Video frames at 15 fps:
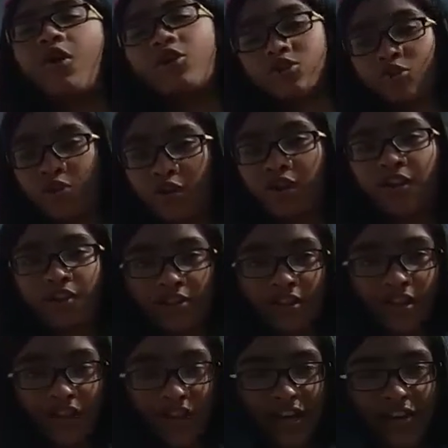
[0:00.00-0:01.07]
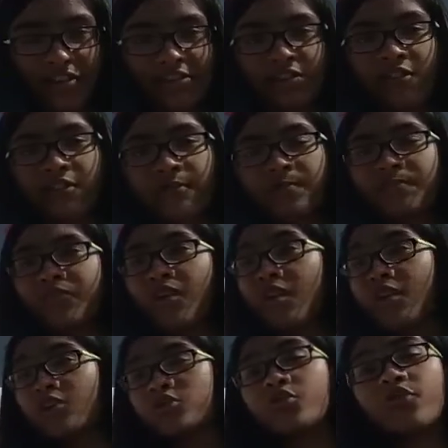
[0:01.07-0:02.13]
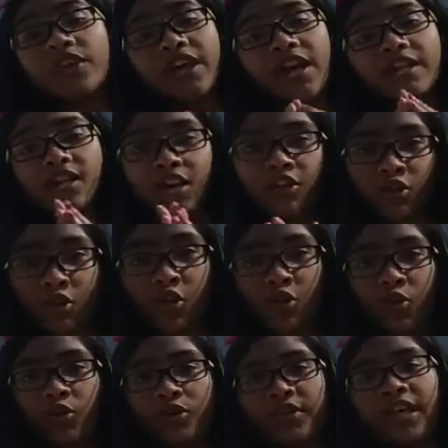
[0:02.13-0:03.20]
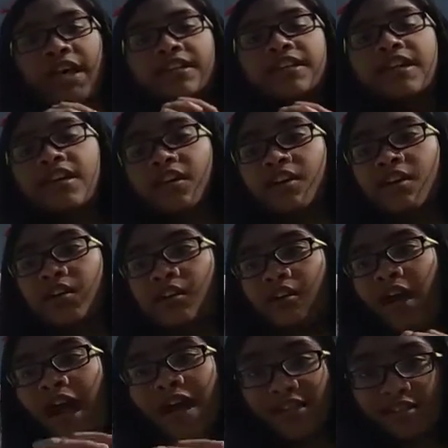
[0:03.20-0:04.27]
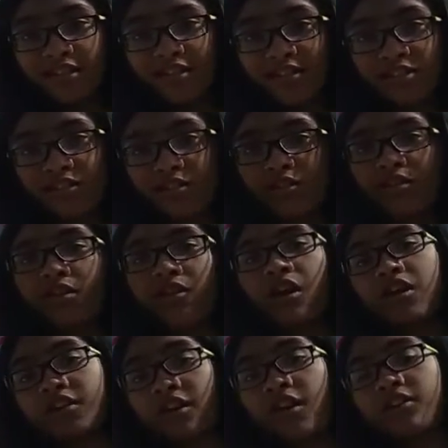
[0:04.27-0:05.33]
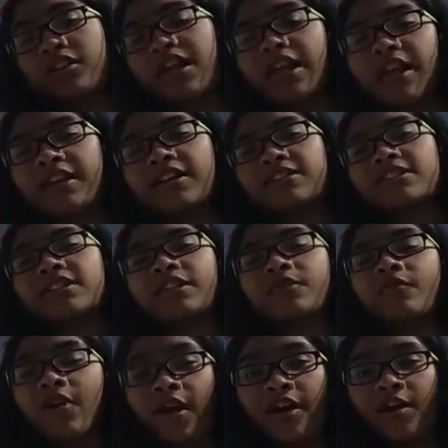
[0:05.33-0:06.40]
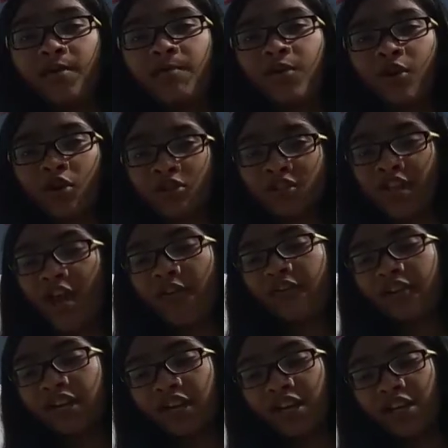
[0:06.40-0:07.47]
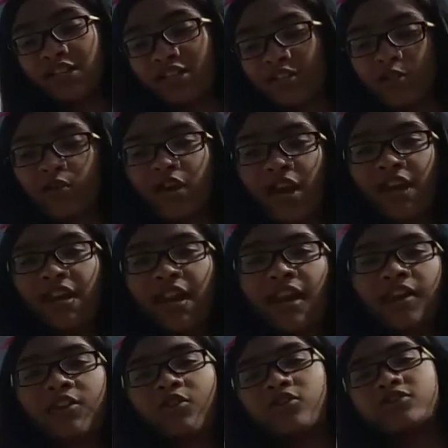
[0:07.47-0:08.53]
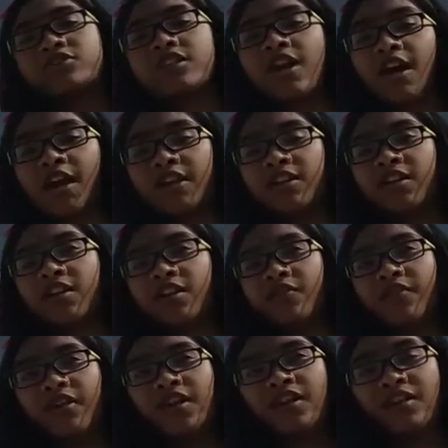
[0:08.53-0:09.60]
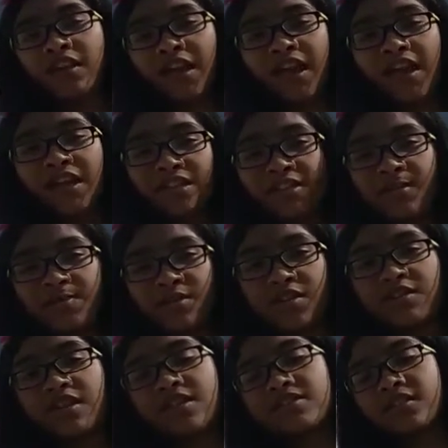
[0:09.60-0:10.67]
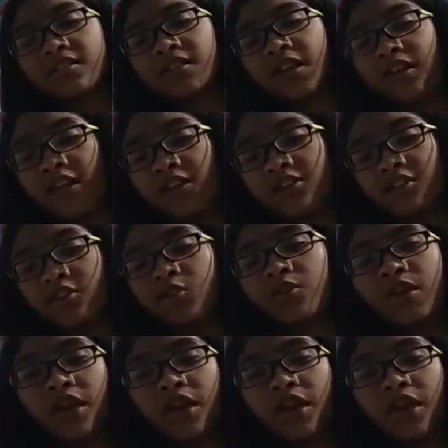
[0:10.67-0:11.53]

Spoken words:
also conducting electricity. So we can conclude that acids conduct electricity. Why? Because they have a tendency to gain electrons, and when any substance has a tendency